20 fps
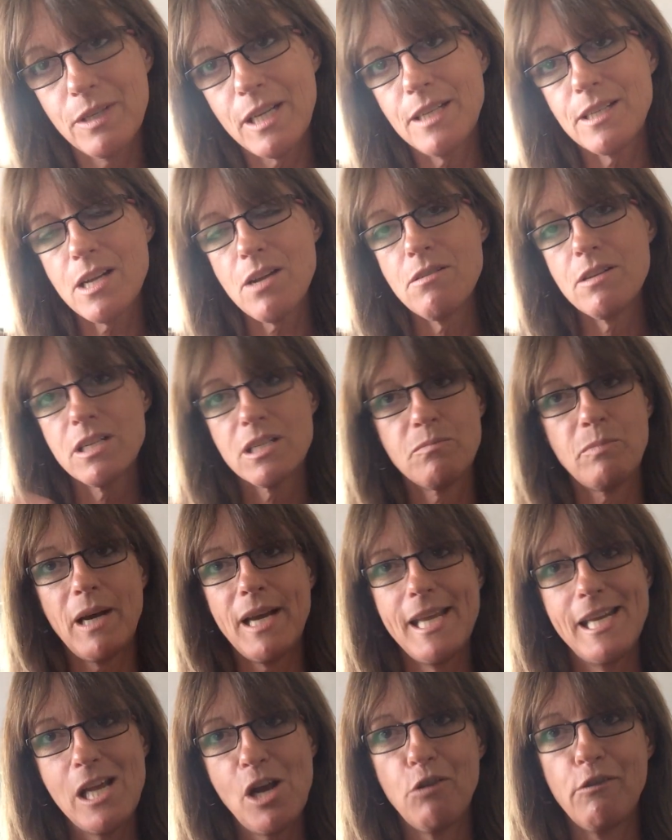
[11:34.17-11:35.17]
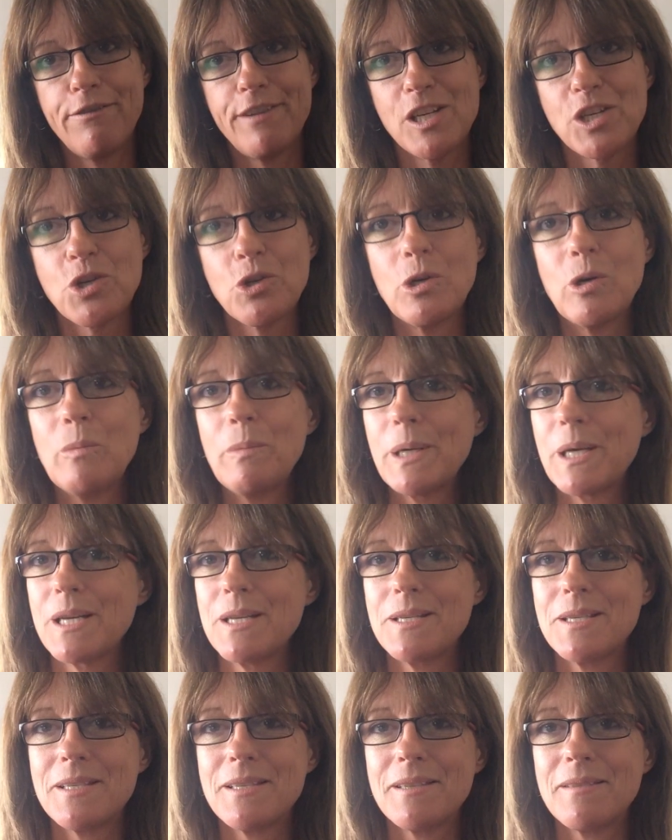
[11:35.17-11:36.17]
Now, don't just buy any old fish oil,
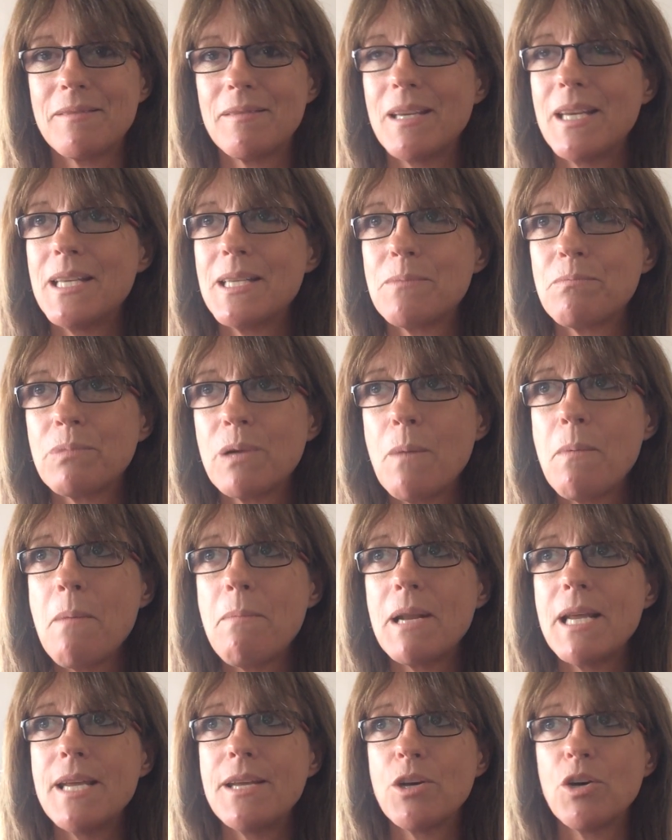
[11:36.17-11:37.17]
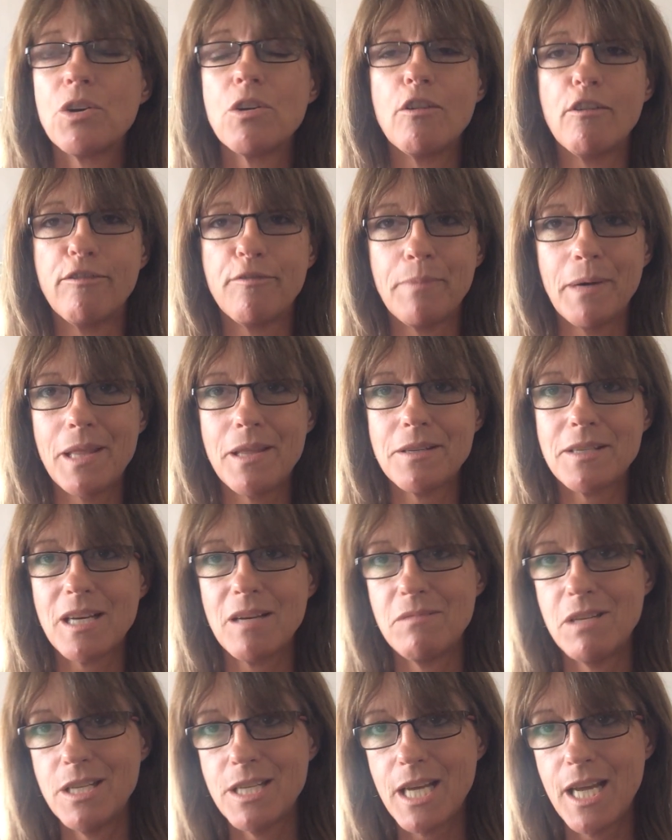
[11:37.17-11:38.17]
because it's probably gone off by the
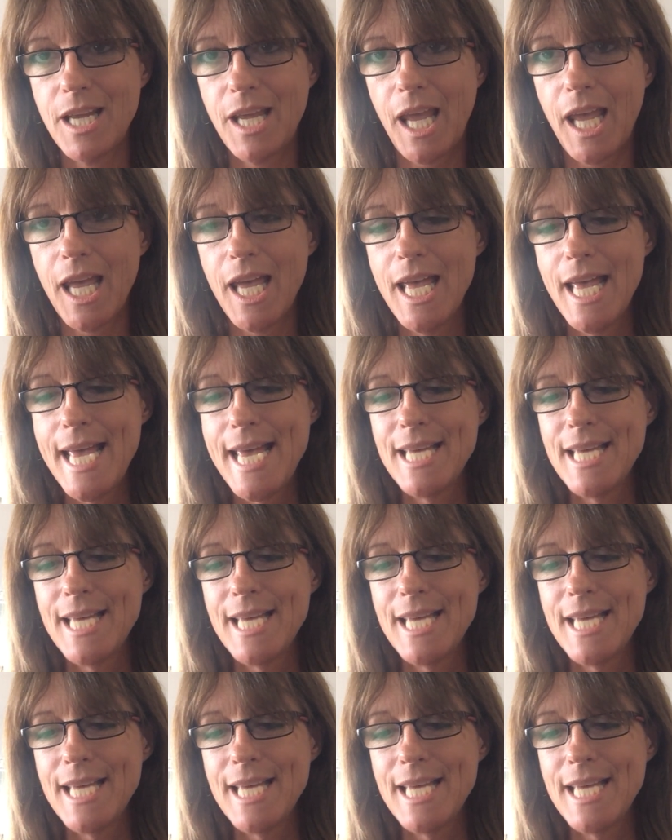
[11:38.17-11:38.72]
time you take it.